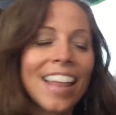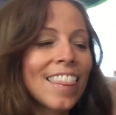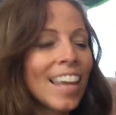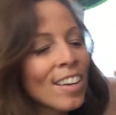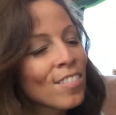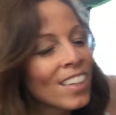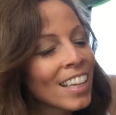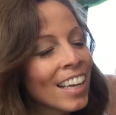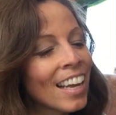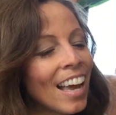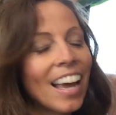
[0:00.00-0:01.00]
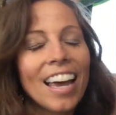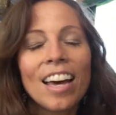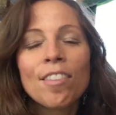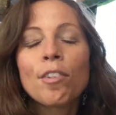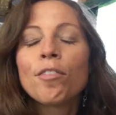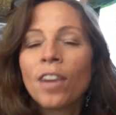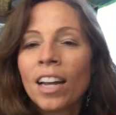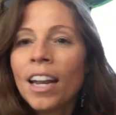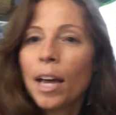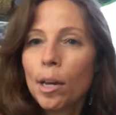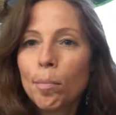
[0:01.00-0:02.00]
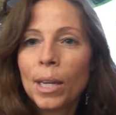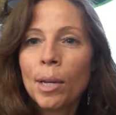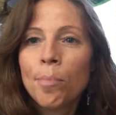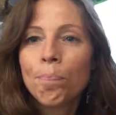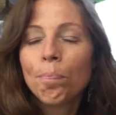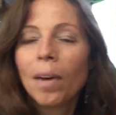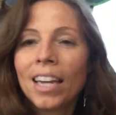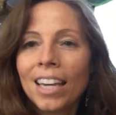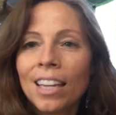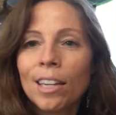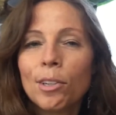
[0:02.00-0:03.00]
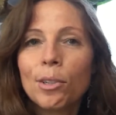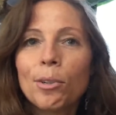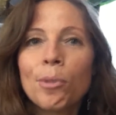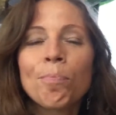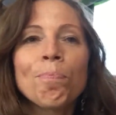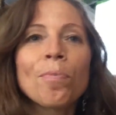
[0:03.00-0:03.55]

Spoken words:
Thankfully, I have a fun hubby, Mikey, who